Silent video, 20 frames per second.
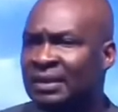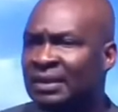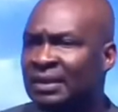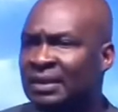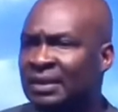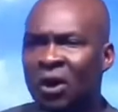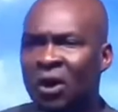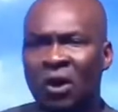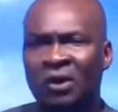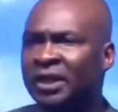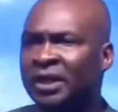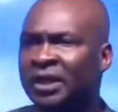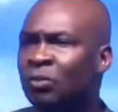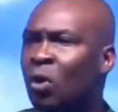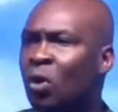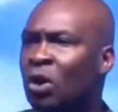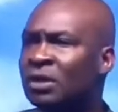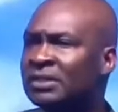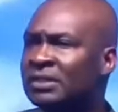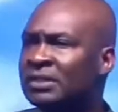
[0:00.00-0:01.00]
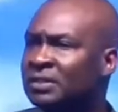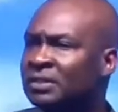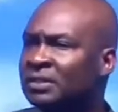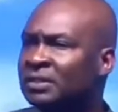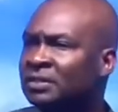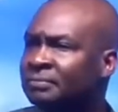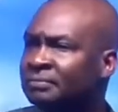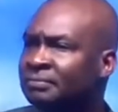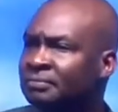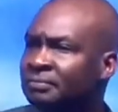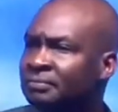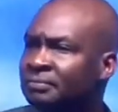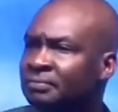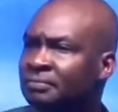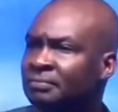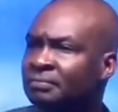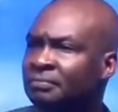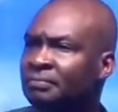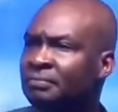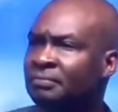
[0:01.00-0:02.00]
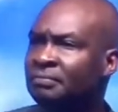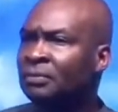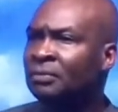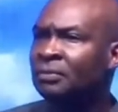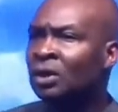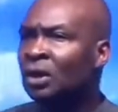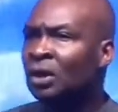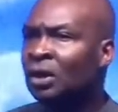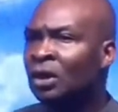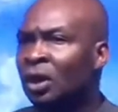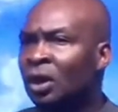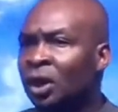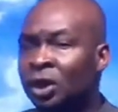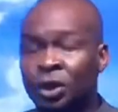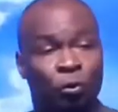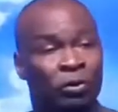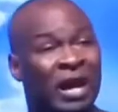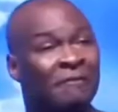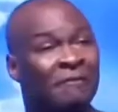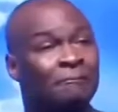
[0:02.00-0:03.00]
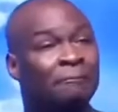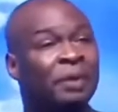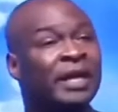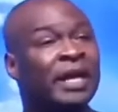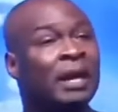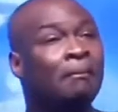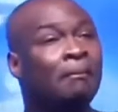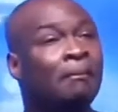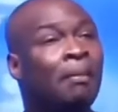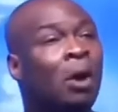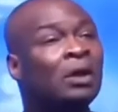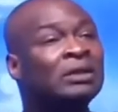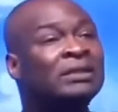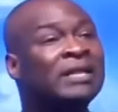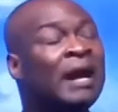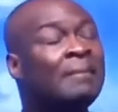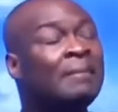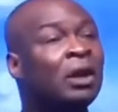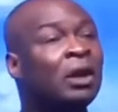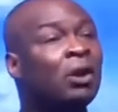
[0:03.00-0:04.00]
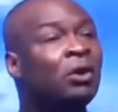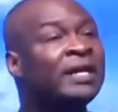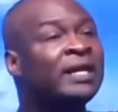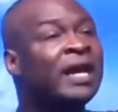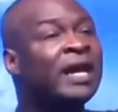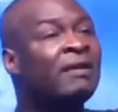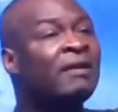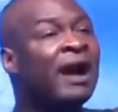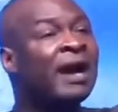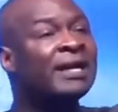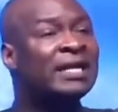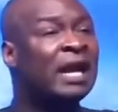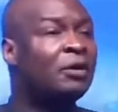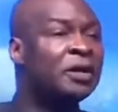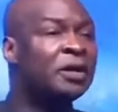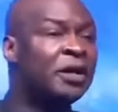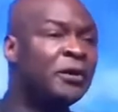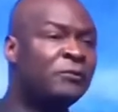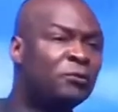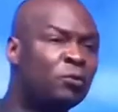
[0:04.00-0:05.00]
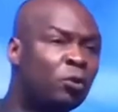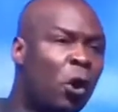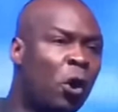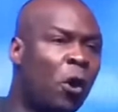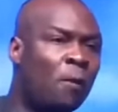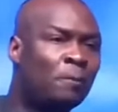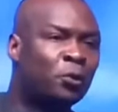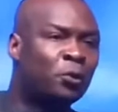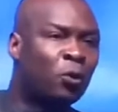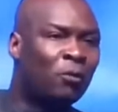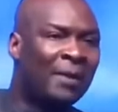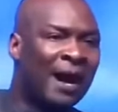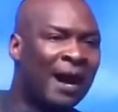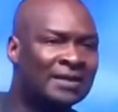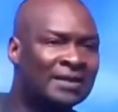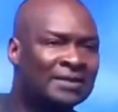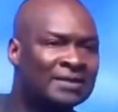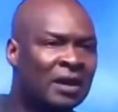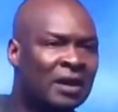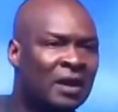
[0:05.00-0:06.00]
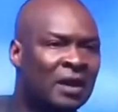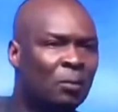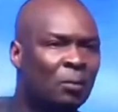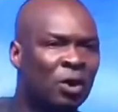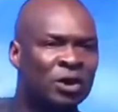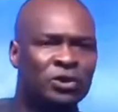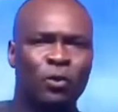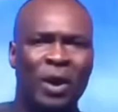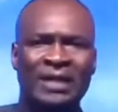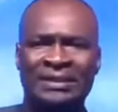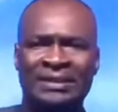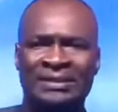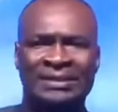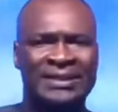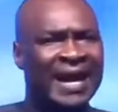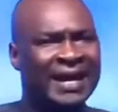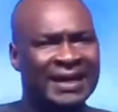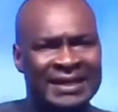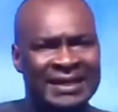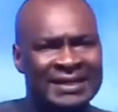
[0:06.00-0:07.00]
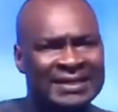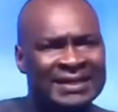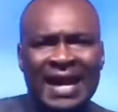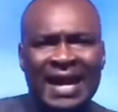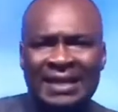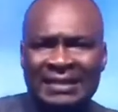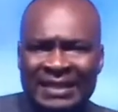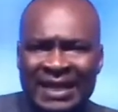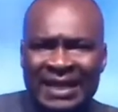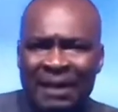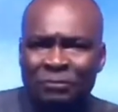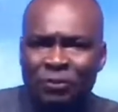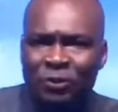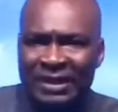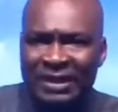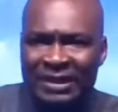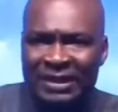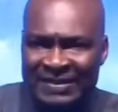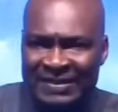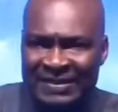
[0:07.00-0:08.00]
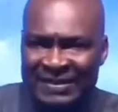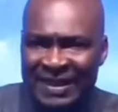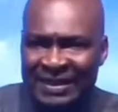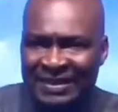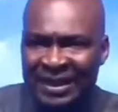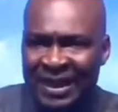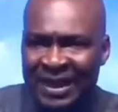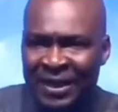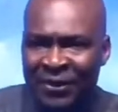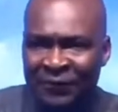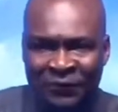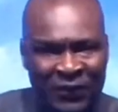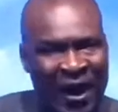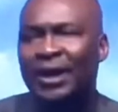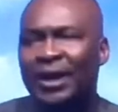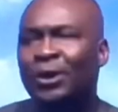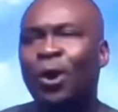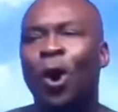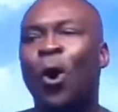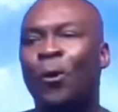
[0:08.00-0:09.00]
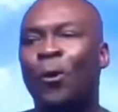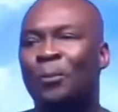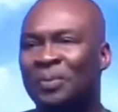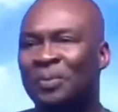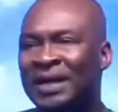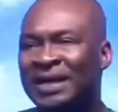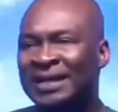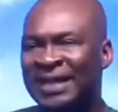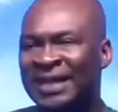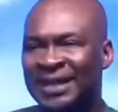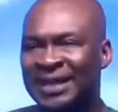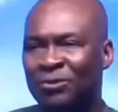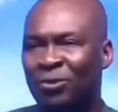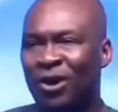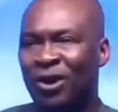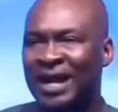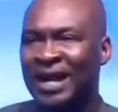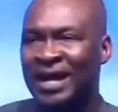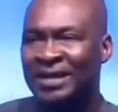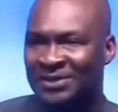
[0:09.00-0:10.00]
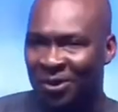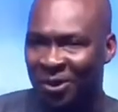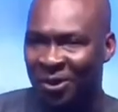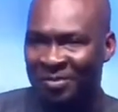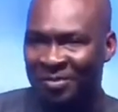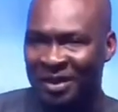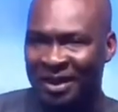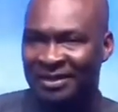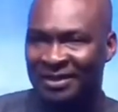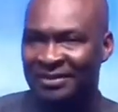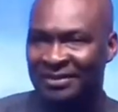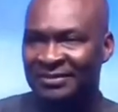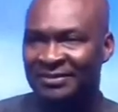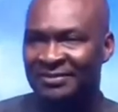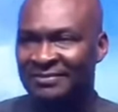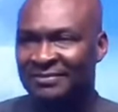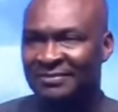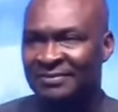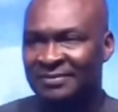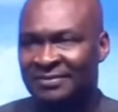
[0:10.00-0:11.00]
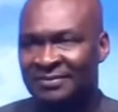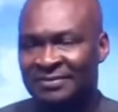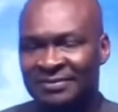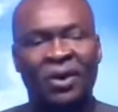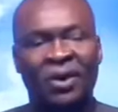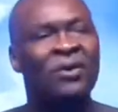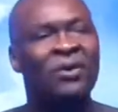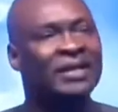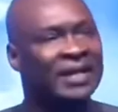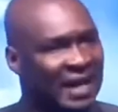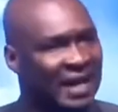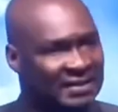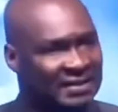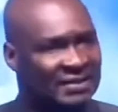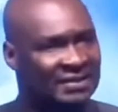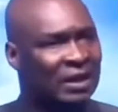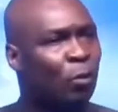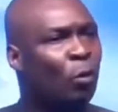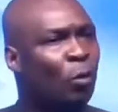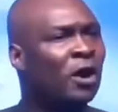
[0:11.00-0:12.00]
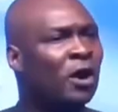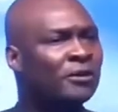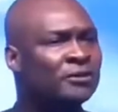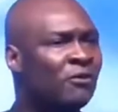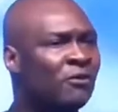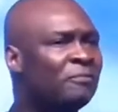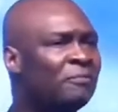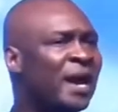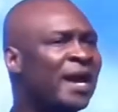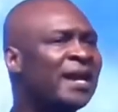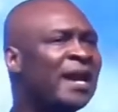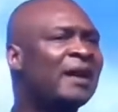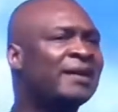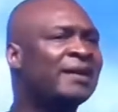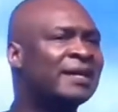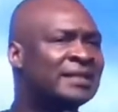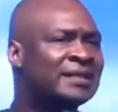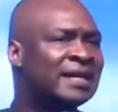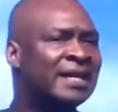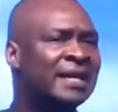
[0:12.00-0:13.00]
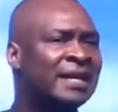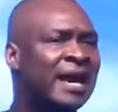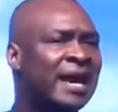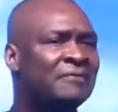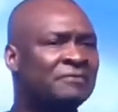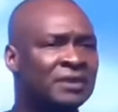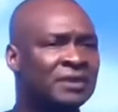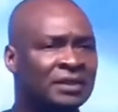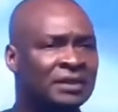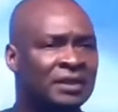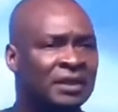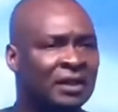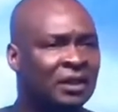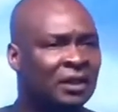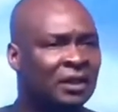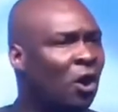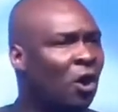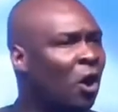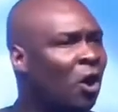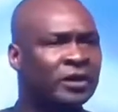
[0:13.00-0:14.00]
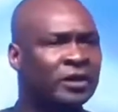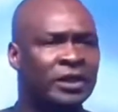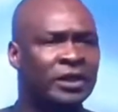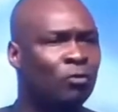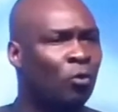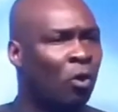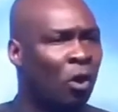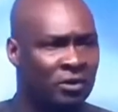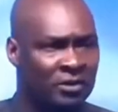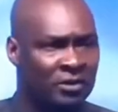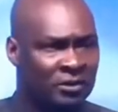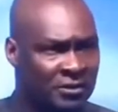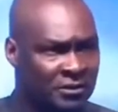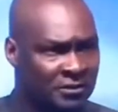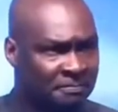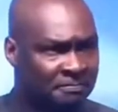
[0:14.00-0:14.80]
God rewards it. You would have been a multi-millionaire right now if you compromised, but your integrity has kept you in this state. Find hope, the rewarder is coming. Oh yes, the works of men are written in heaven. God rewards.